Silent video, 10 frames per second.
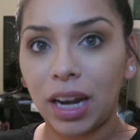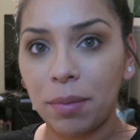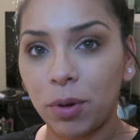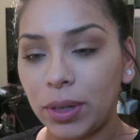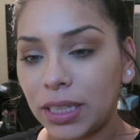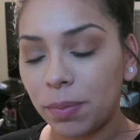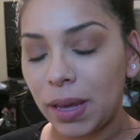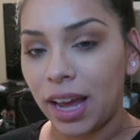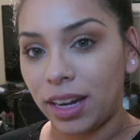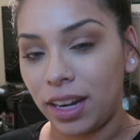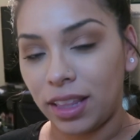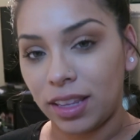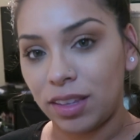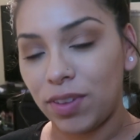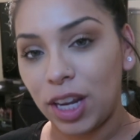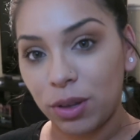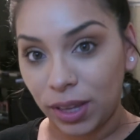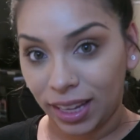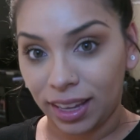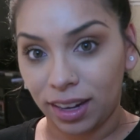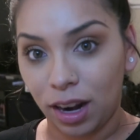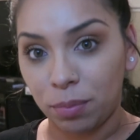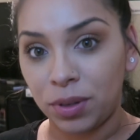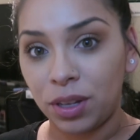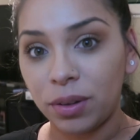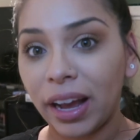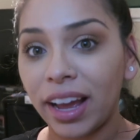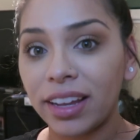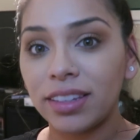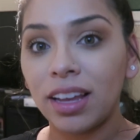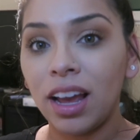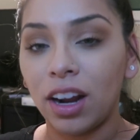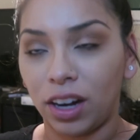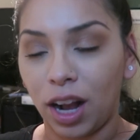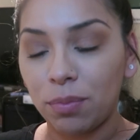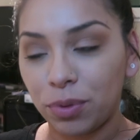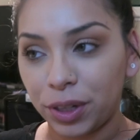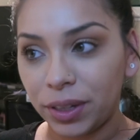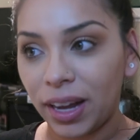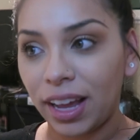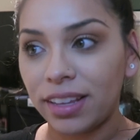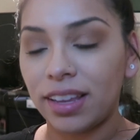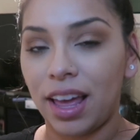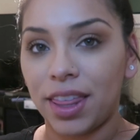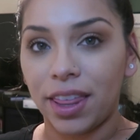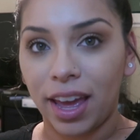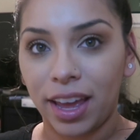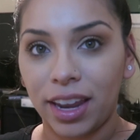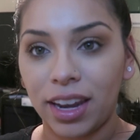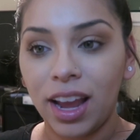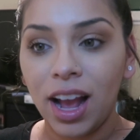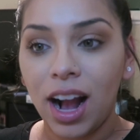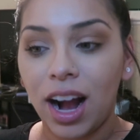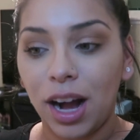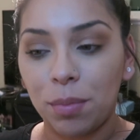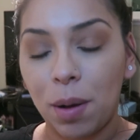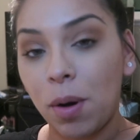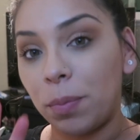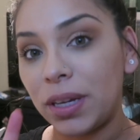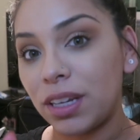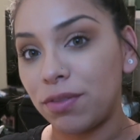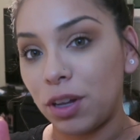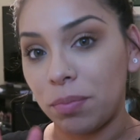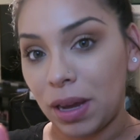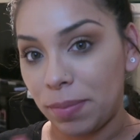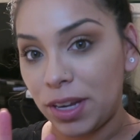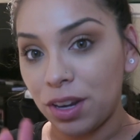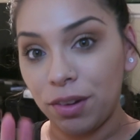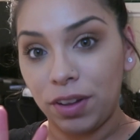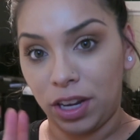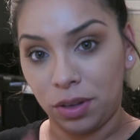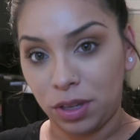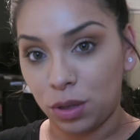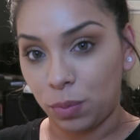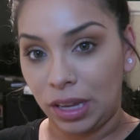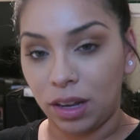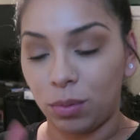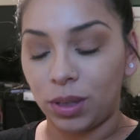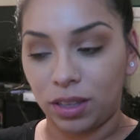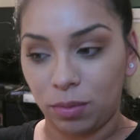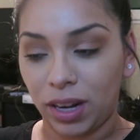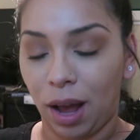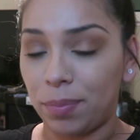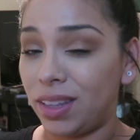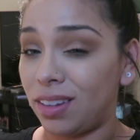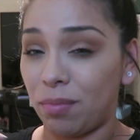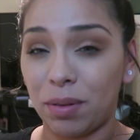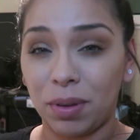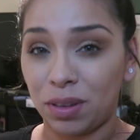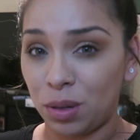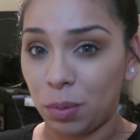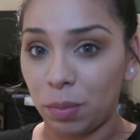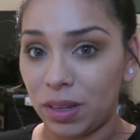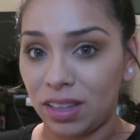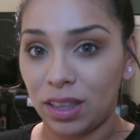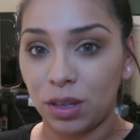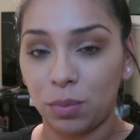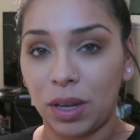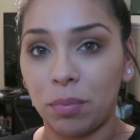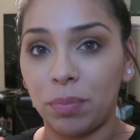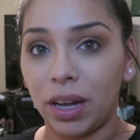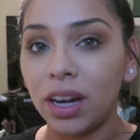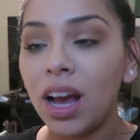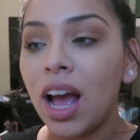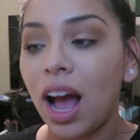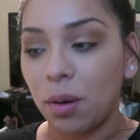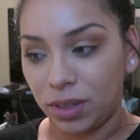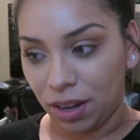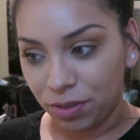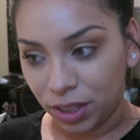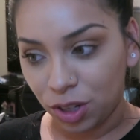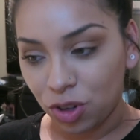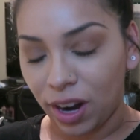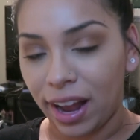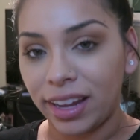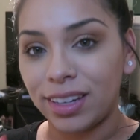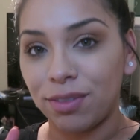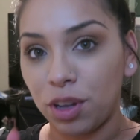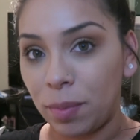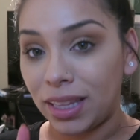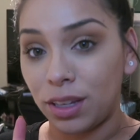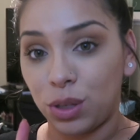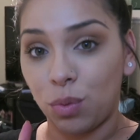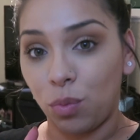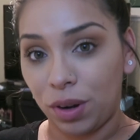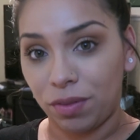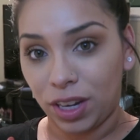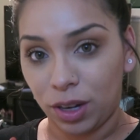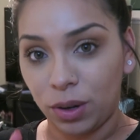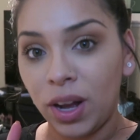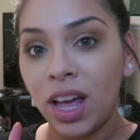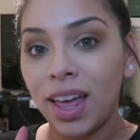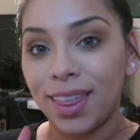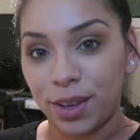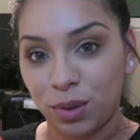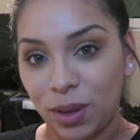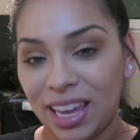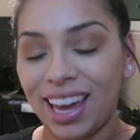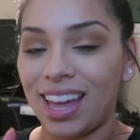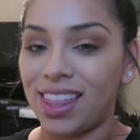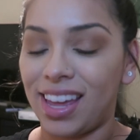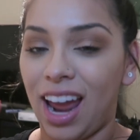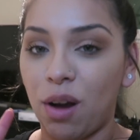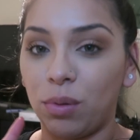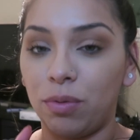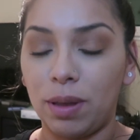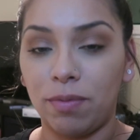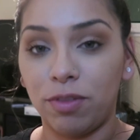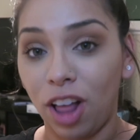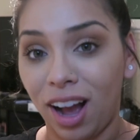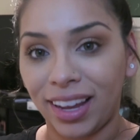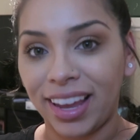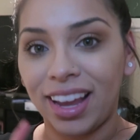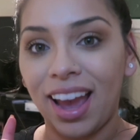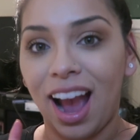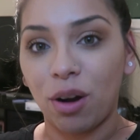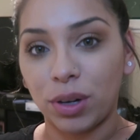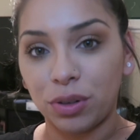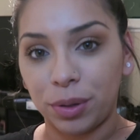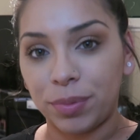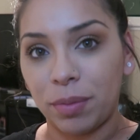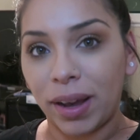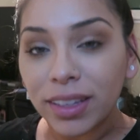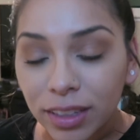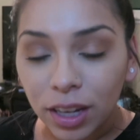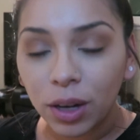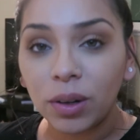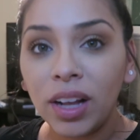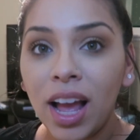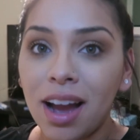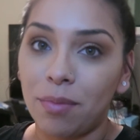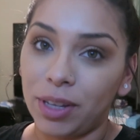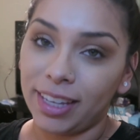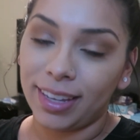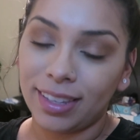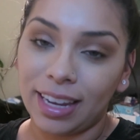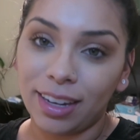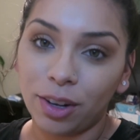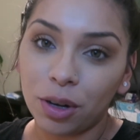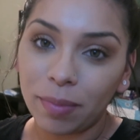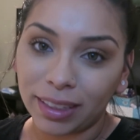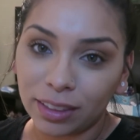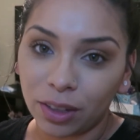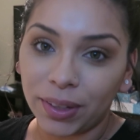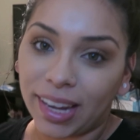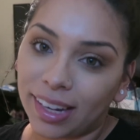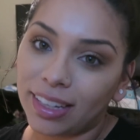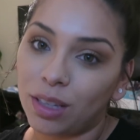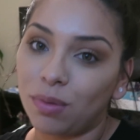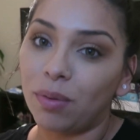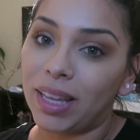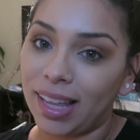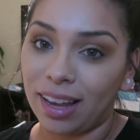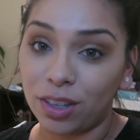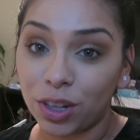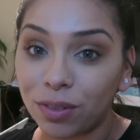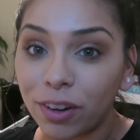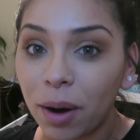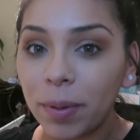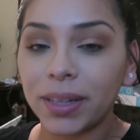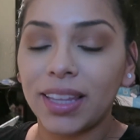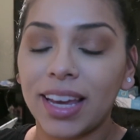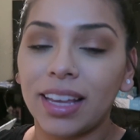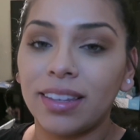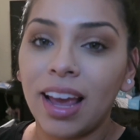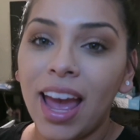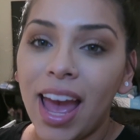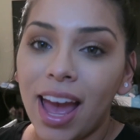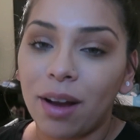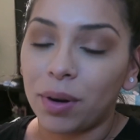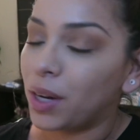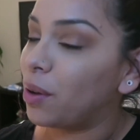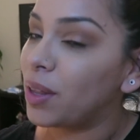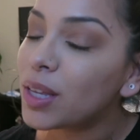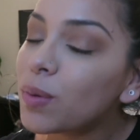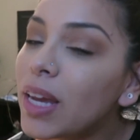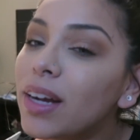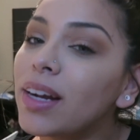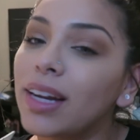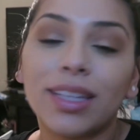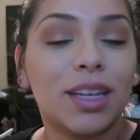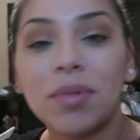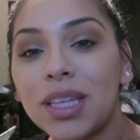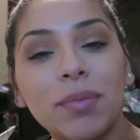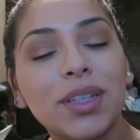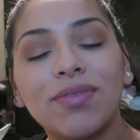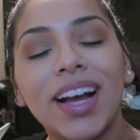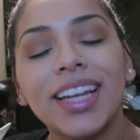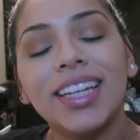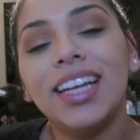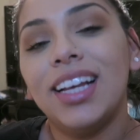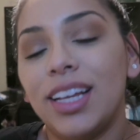But I'm going to be editing this video so I can get it up to you guys or up for you guys. And then um, I'm hoping to film maybe two videos this week. We'll see what happens. I'm going to be super busy this week, but I will definitely try to film at least one video this this week and then I will be vlogging our trip to Mexico. I'm really excited to go to Mexico again because we went last year for our birthdays and we're gonna go this year and it's gonna be so much fun.